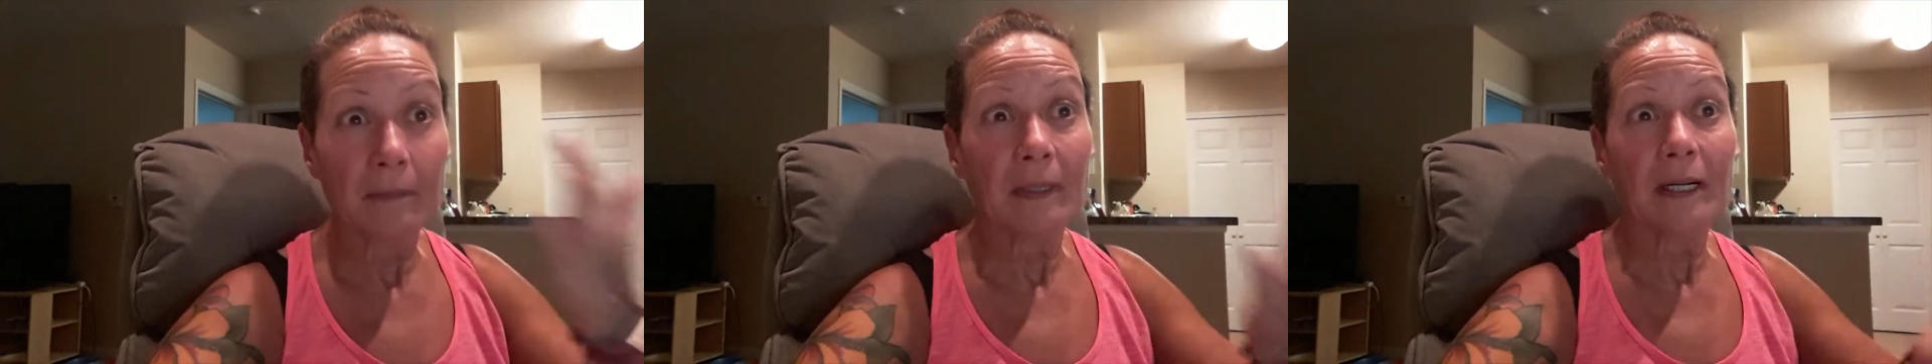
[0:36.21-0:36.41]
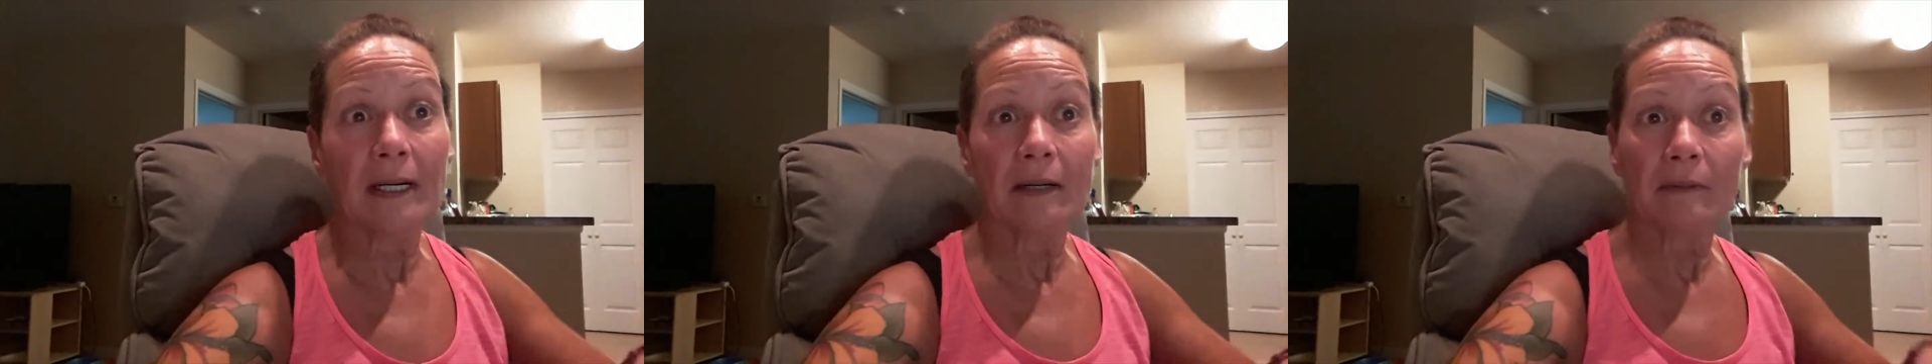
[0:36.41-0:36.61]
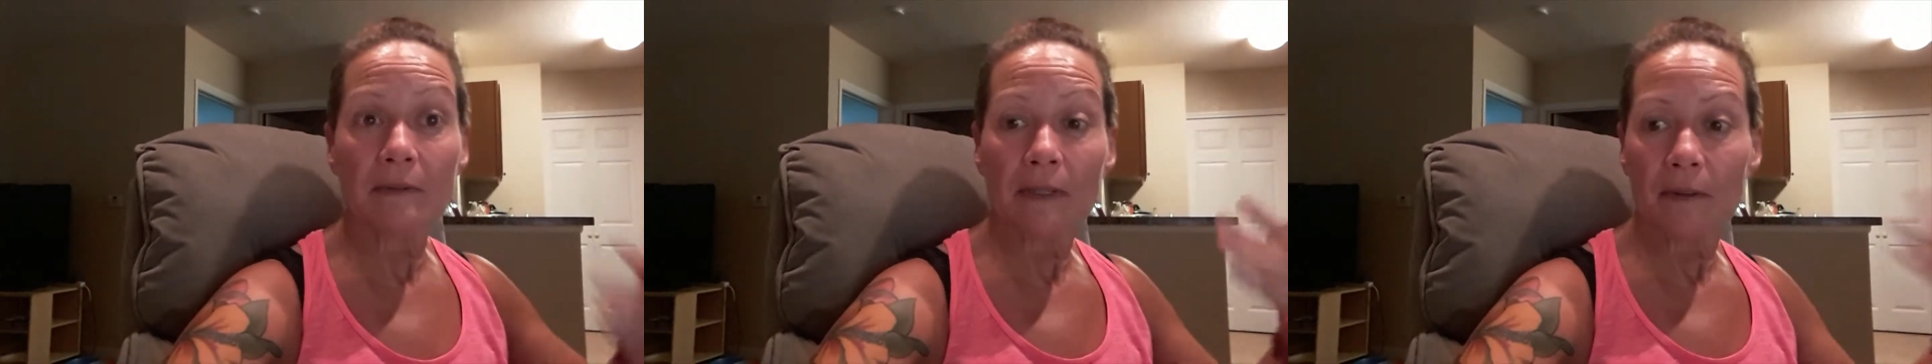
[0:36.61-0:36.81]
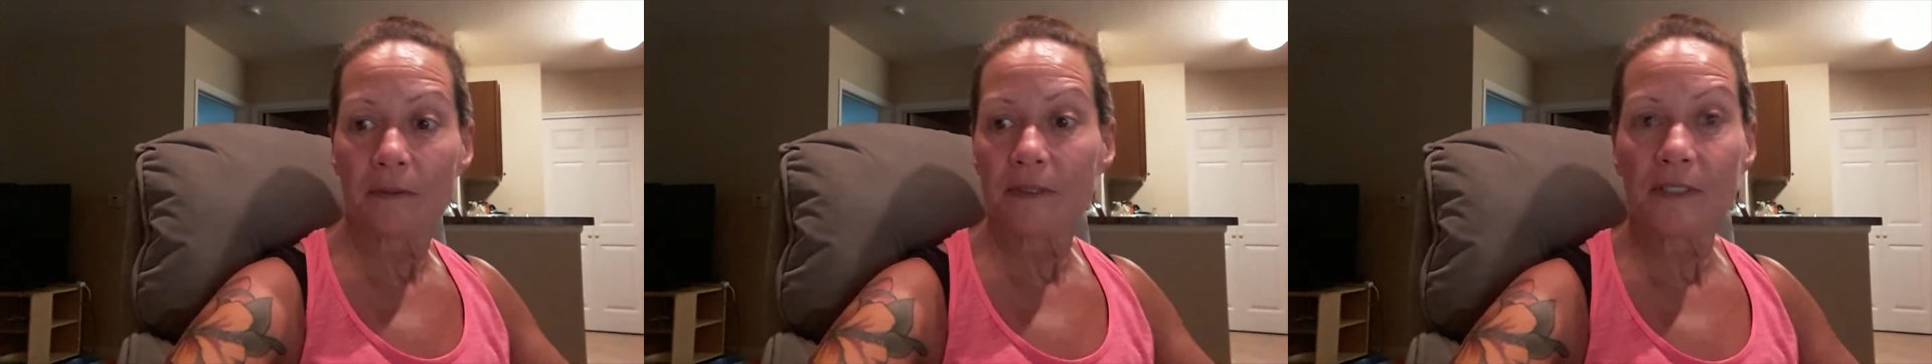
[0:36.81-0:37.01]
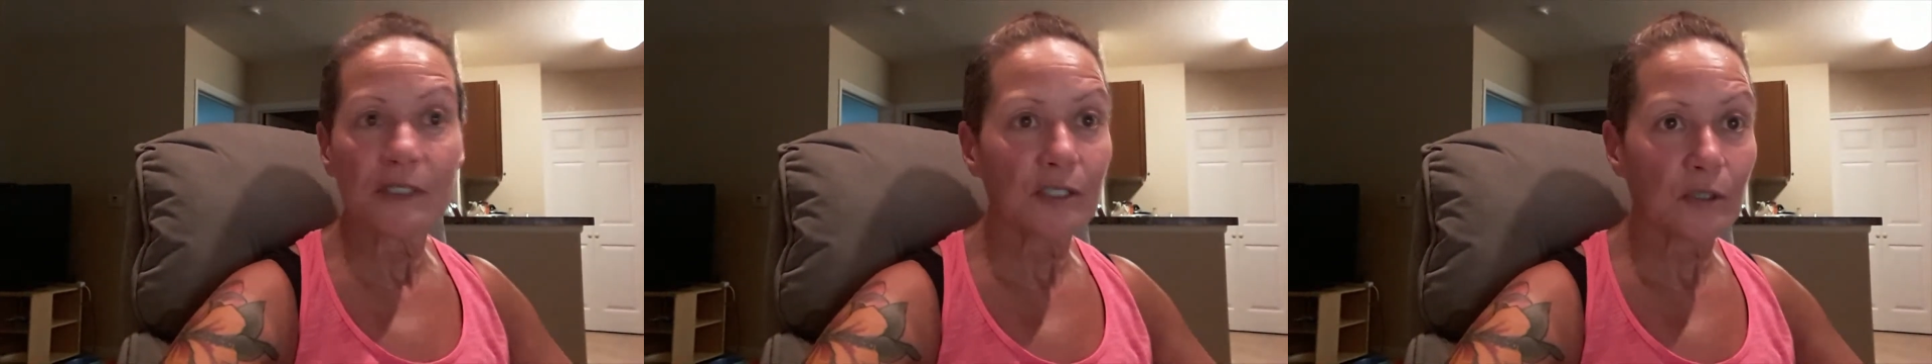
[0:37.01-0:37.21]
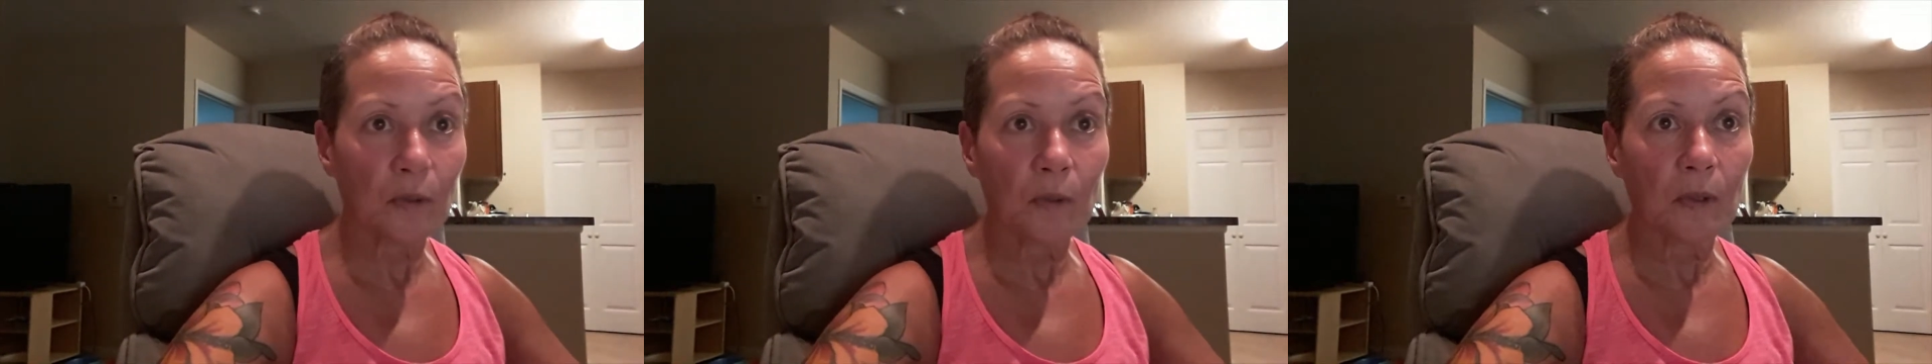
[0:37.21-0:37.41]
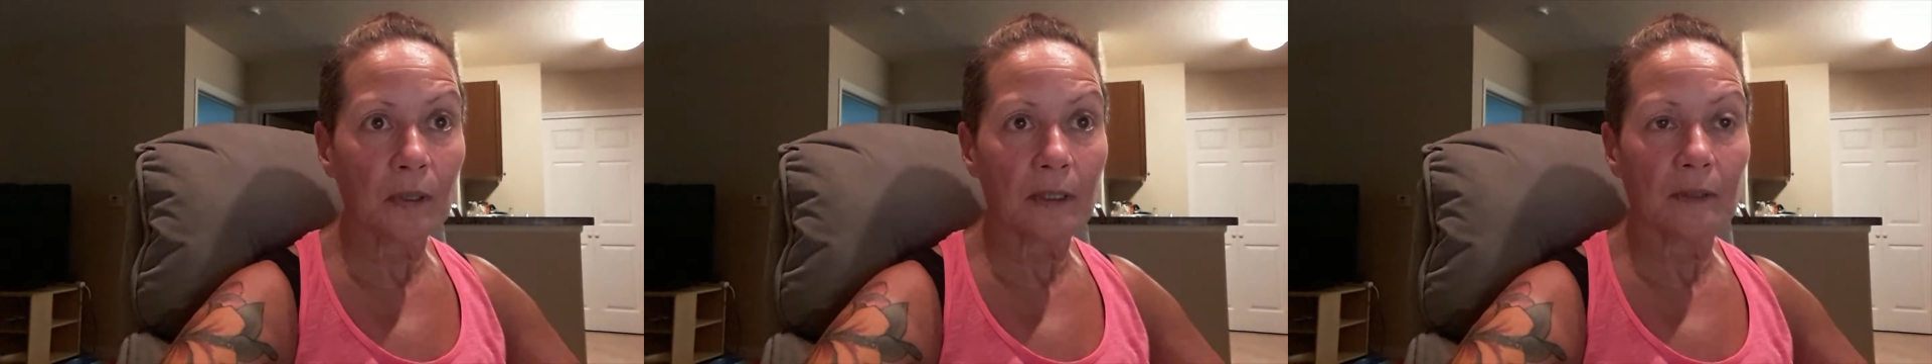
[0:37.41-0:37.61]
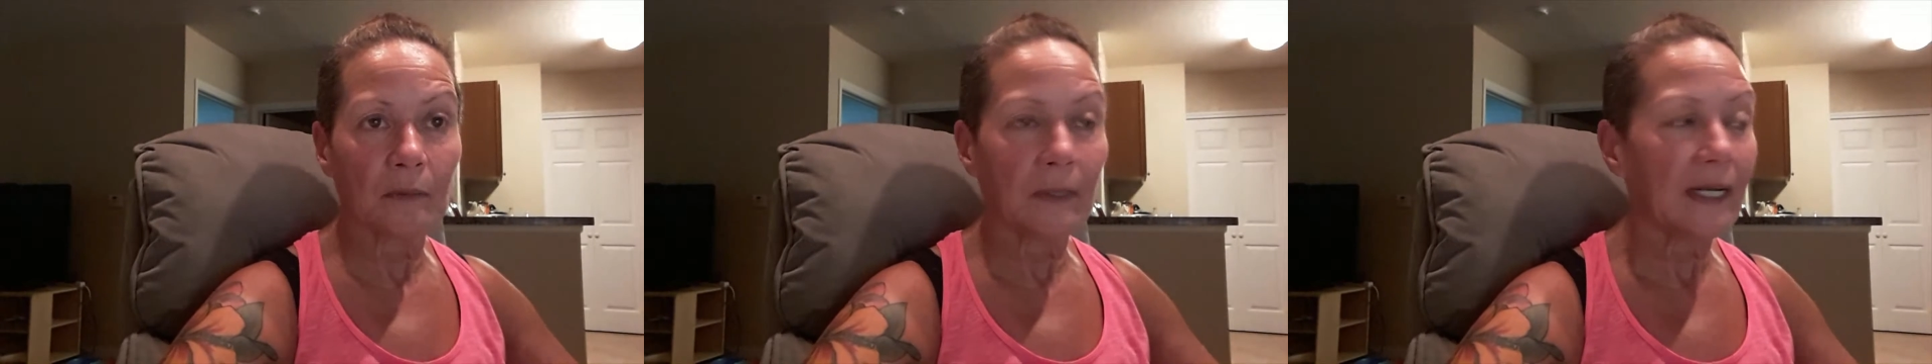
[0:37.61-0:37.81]
about how I was
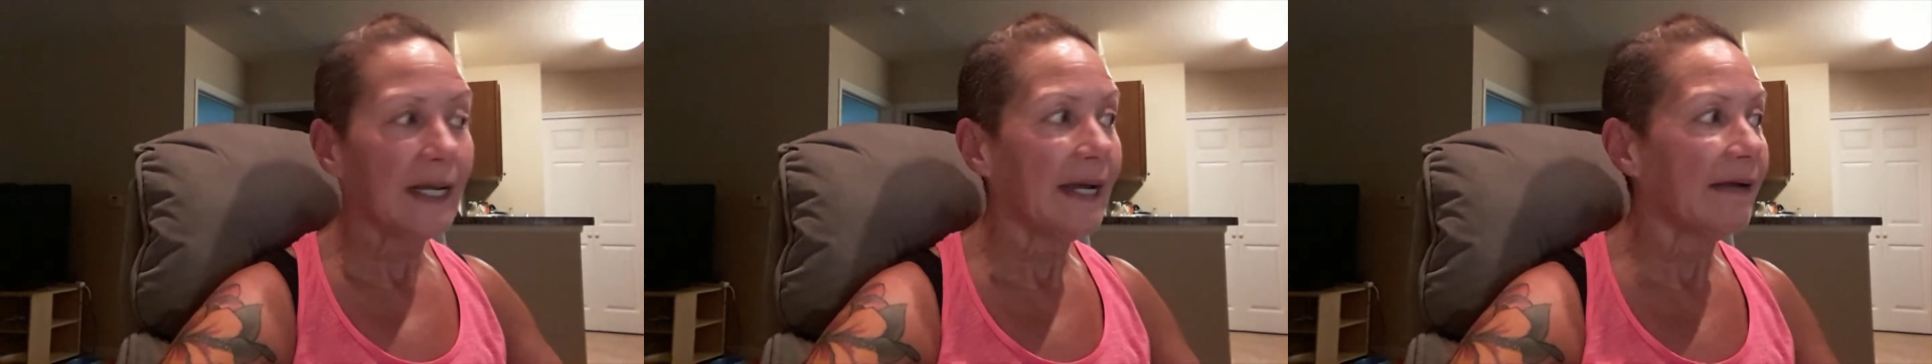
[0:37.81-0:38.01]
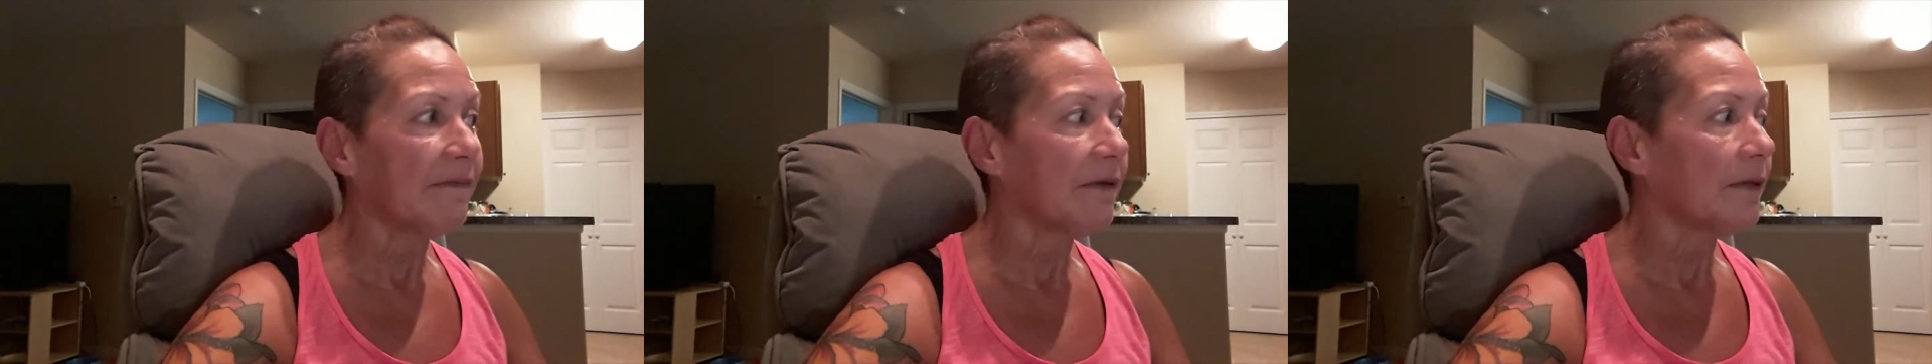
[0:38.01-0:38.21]
sore and what have